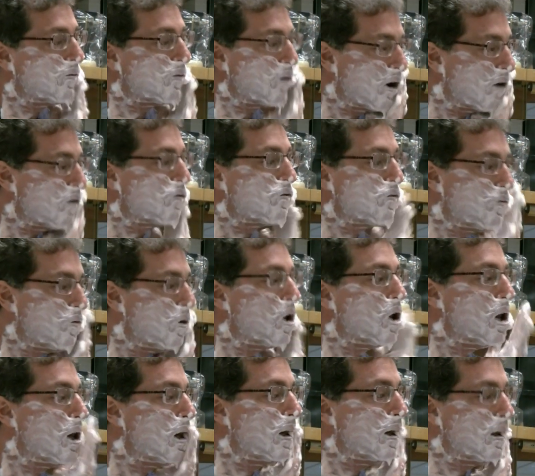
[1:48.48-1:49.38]
very
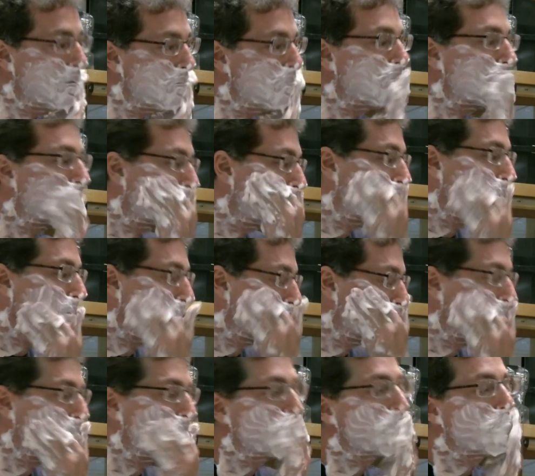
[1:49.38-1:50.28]
full.
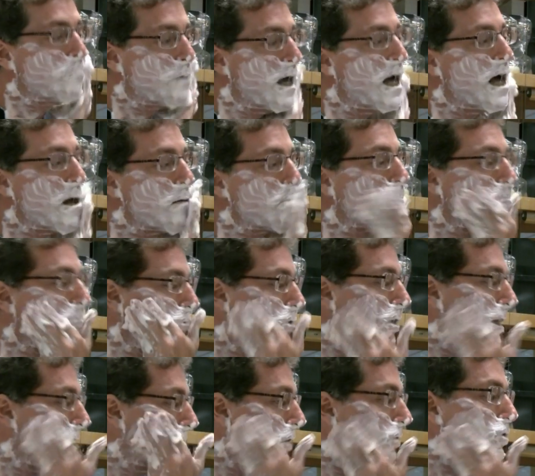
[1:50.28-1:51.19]

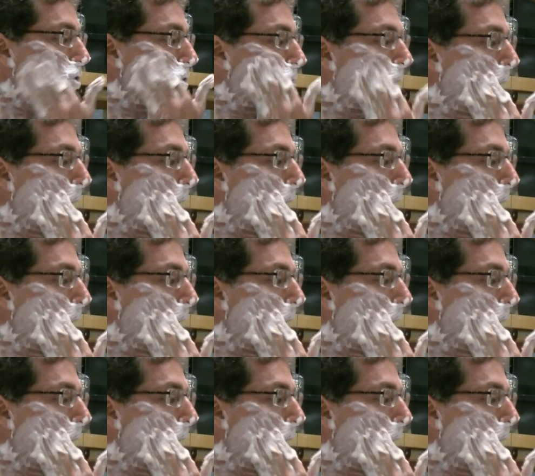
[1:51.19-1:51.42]
It's a little